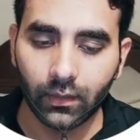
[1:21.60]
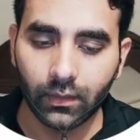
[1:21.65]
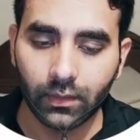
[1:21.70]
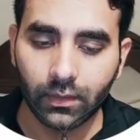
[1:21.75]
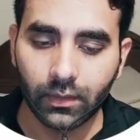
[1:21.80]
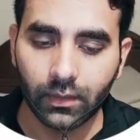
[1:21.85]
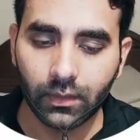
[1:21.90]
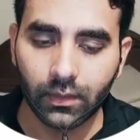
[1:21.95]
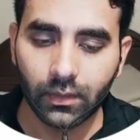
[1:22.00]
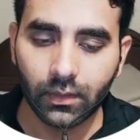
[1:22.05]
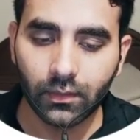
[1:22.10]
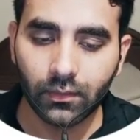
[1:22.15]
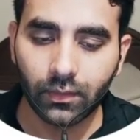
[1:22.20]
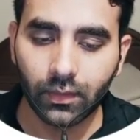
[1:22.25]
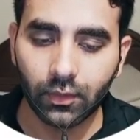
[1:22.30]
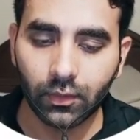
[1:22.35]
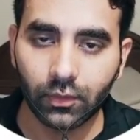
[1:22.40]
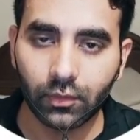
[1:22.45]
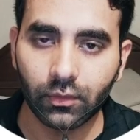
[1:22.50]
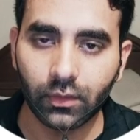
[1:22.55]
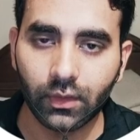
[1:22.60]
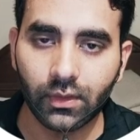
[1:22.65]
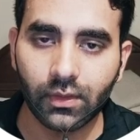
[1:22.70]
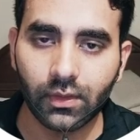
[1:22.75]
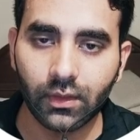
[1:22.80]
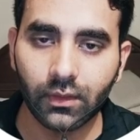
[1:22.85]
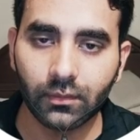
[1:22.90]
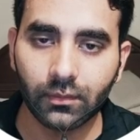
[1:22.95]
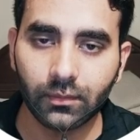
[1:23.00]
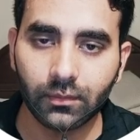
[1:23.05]
and then we
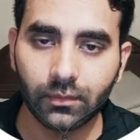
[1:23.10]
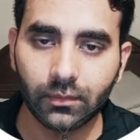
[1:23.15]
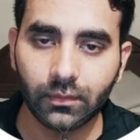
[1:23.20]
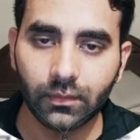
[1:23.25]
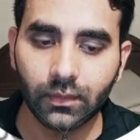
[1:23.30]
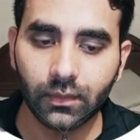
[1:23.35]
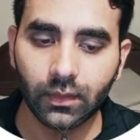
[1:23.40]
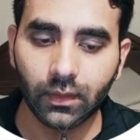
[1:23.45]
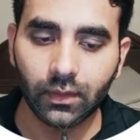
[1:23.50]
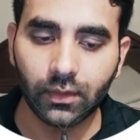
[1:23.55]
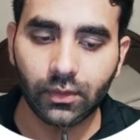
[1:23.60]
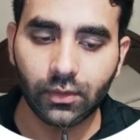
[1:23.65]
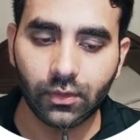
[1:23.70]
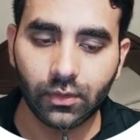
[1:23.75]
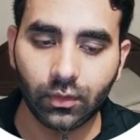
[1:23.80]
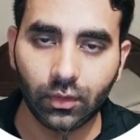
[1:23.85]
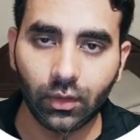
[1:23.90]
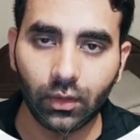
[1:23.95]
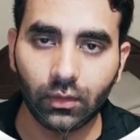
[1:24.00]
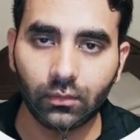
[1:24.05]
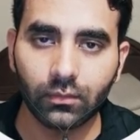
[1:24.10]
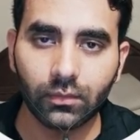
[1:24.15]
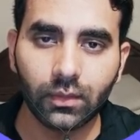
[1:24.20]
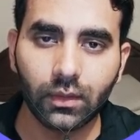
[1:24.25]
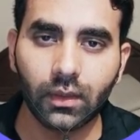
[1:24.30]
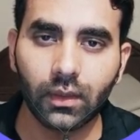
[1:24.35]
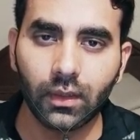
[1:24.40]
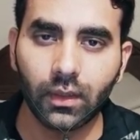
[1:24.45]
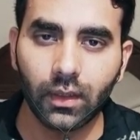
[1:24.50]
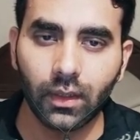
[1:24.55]
go to my
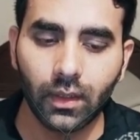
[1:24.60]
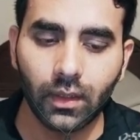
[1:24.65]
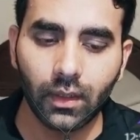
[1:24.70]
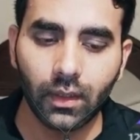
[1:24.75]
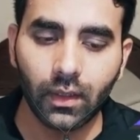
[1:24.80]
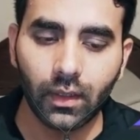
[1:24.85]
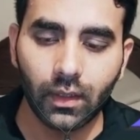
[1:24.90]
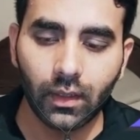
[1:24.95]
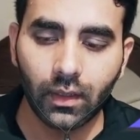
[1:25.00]
packages.